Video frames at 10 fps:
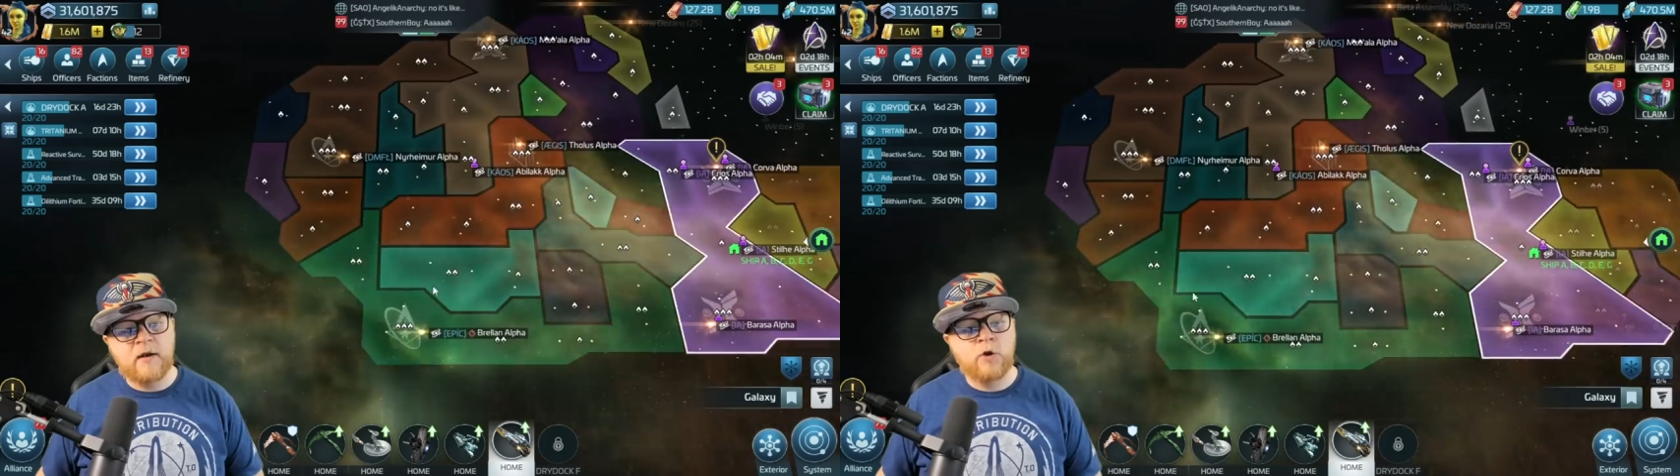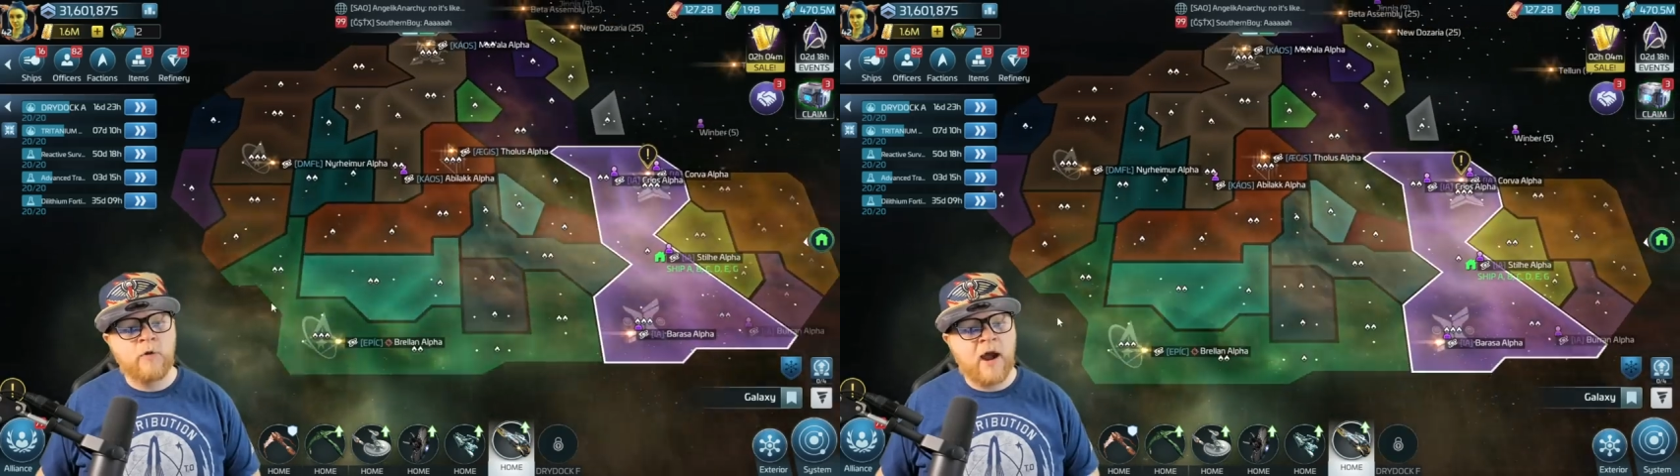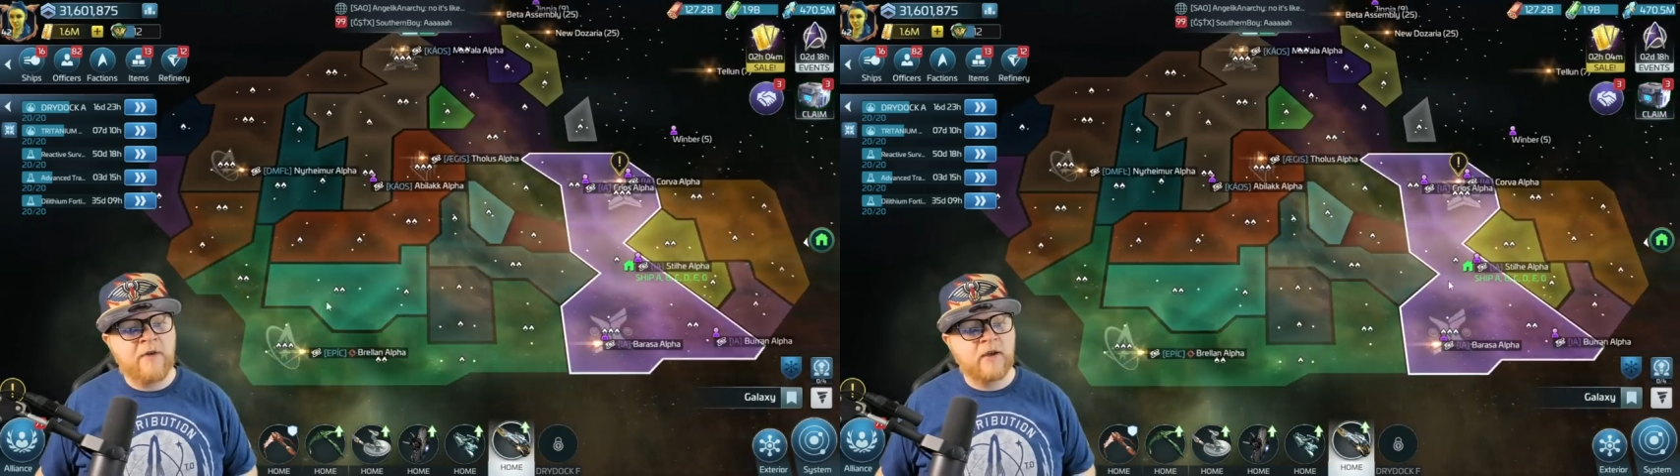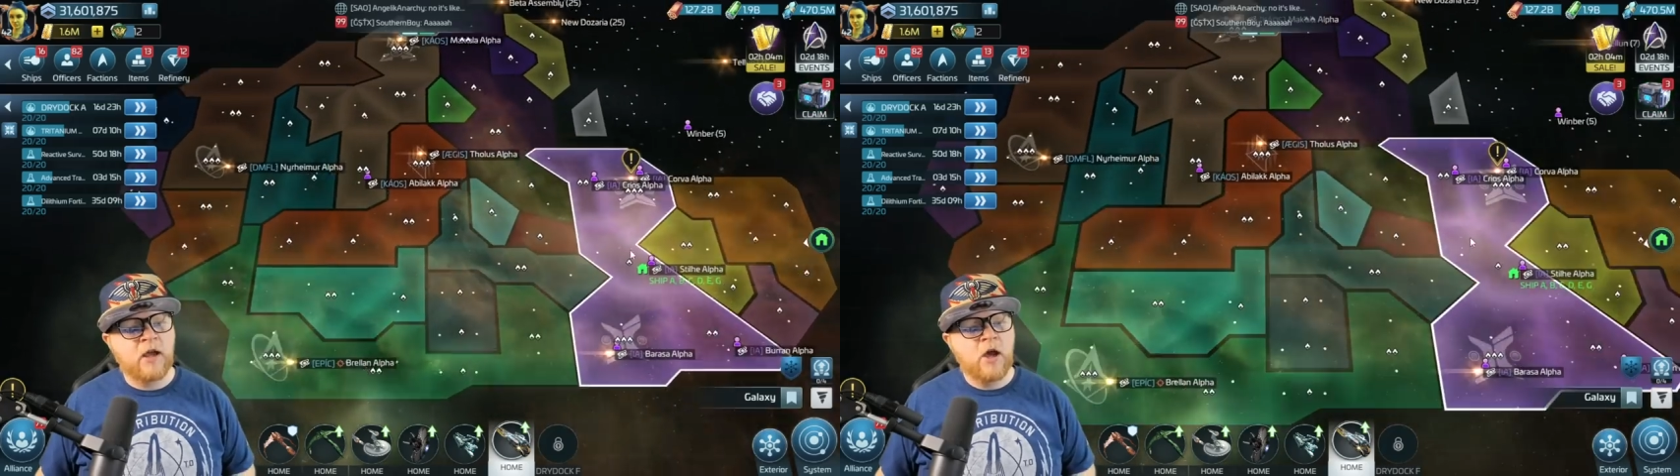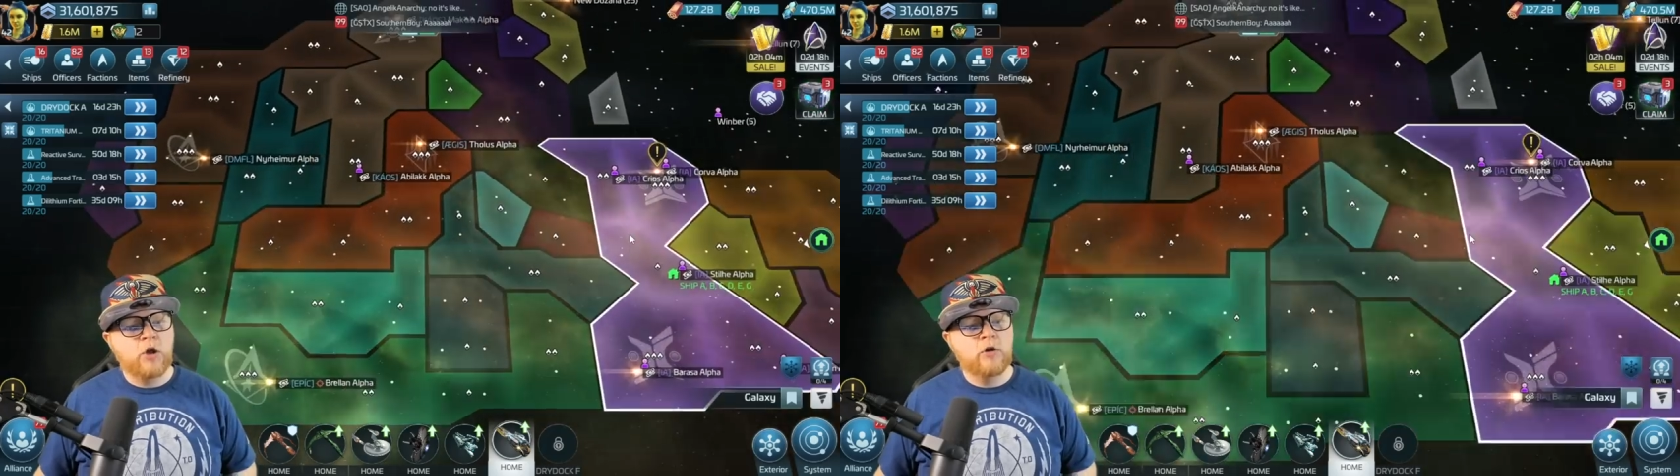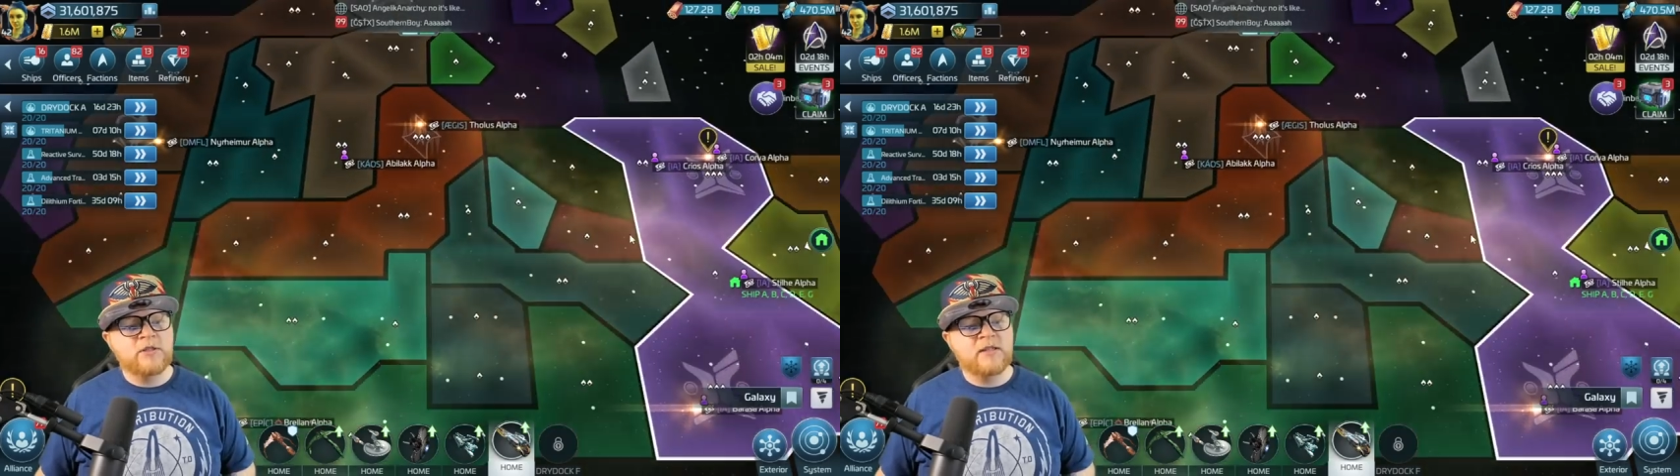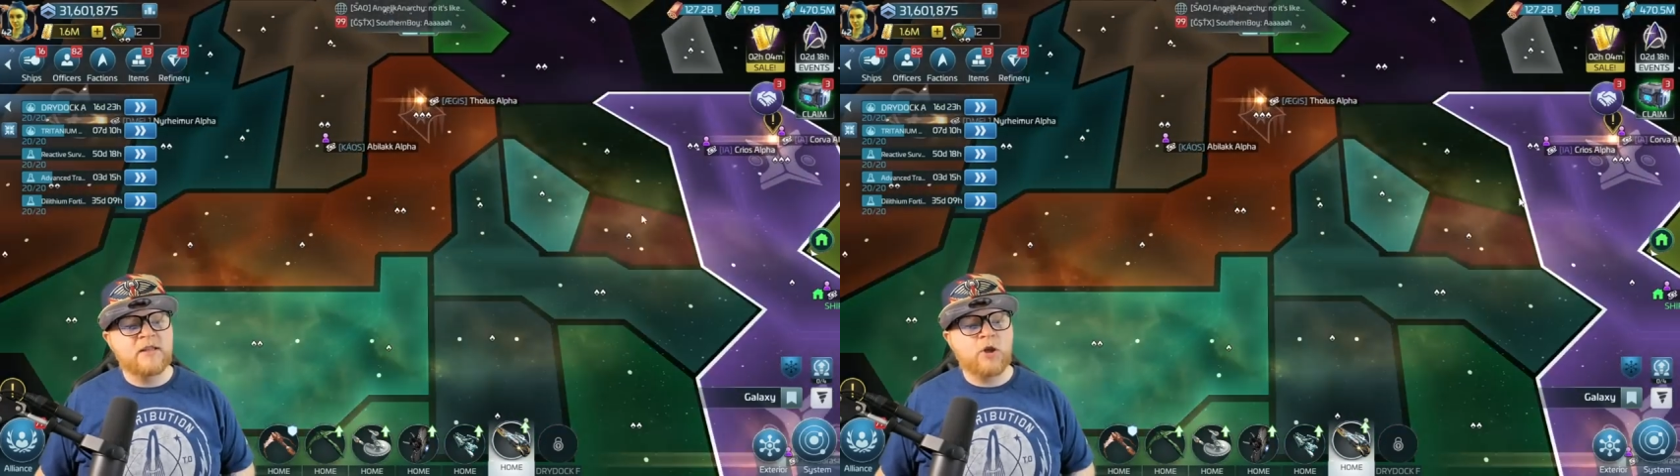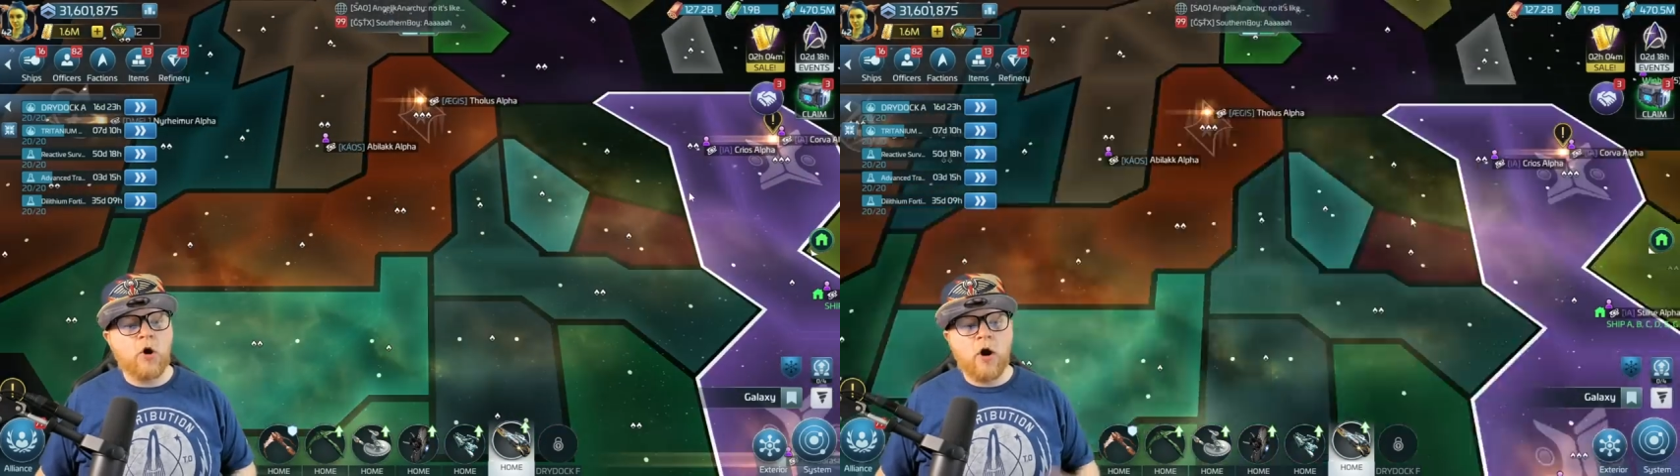graphic, you'll see that
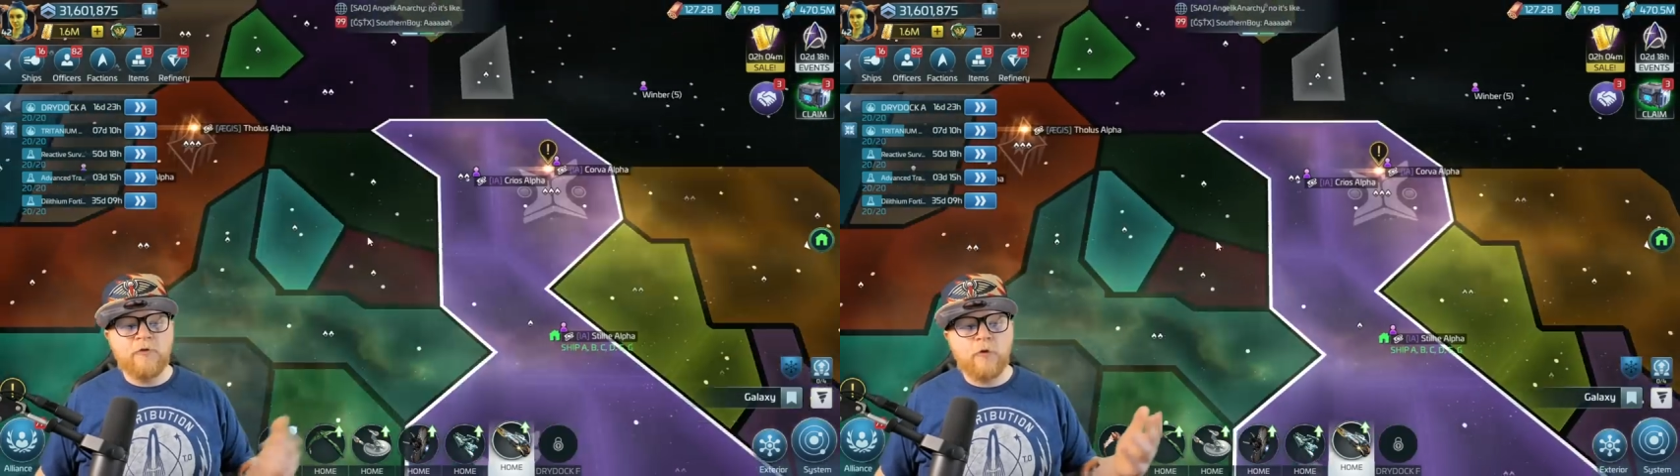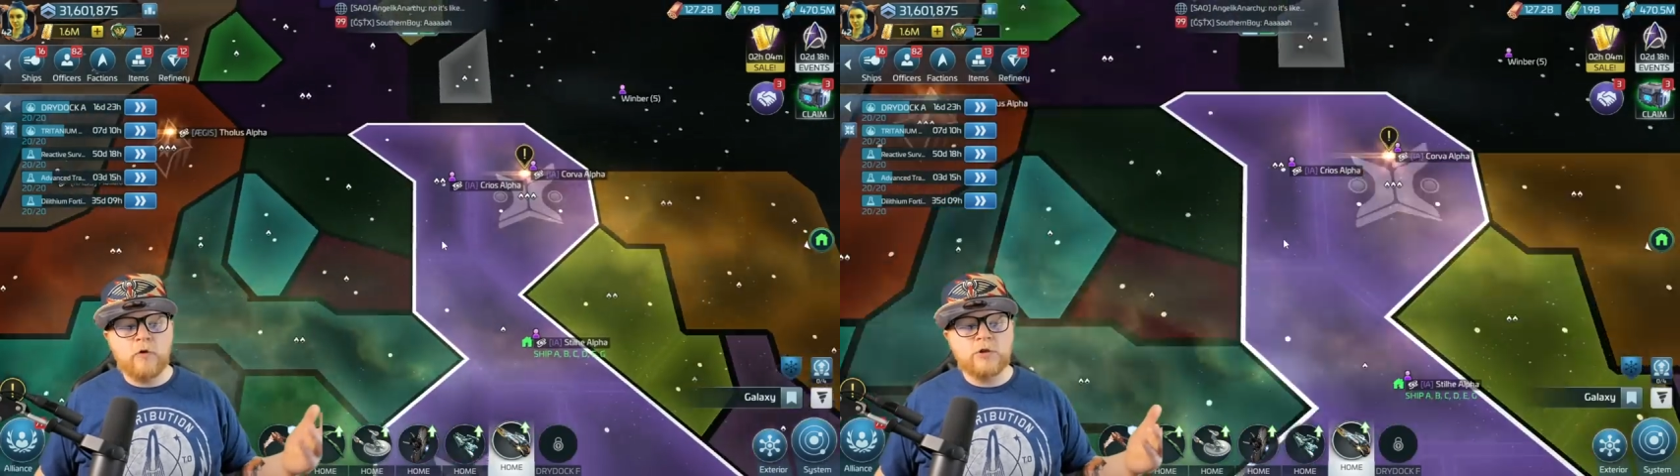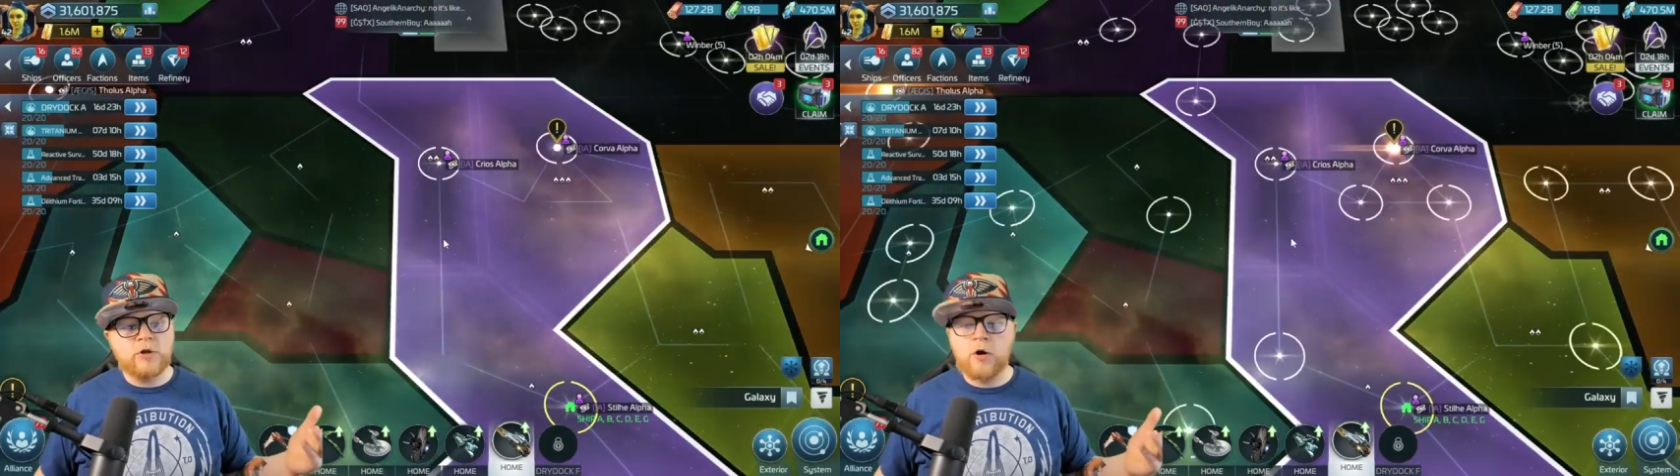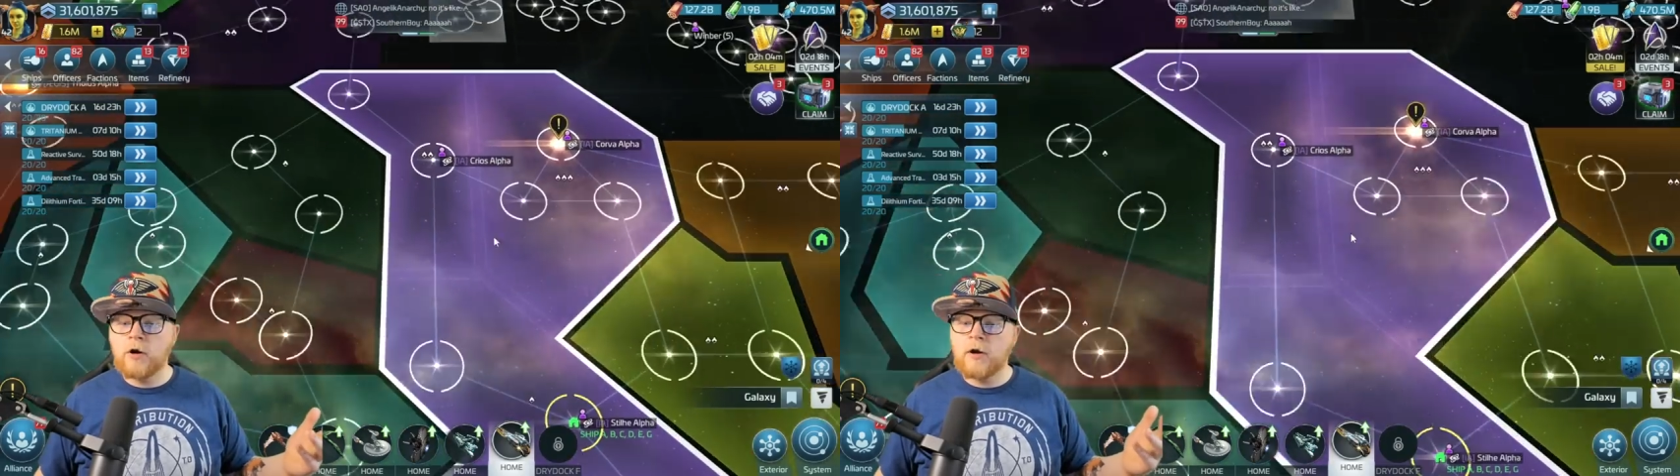there are four star